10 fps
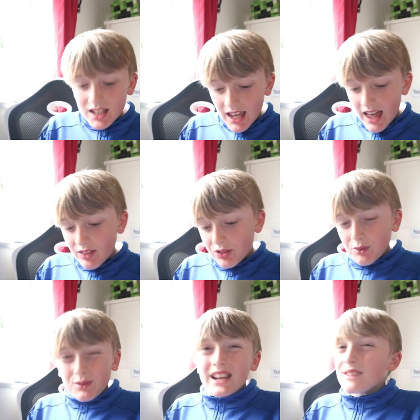Yeah,
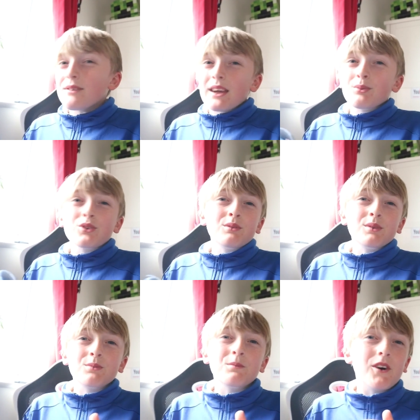the reading paper's the
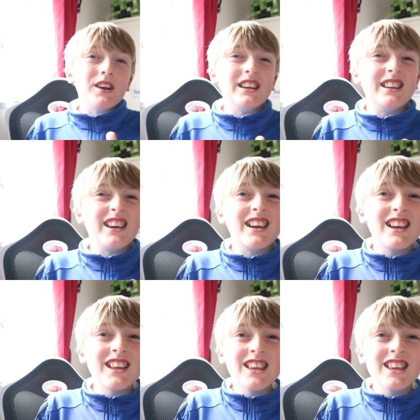most boring, isn't it?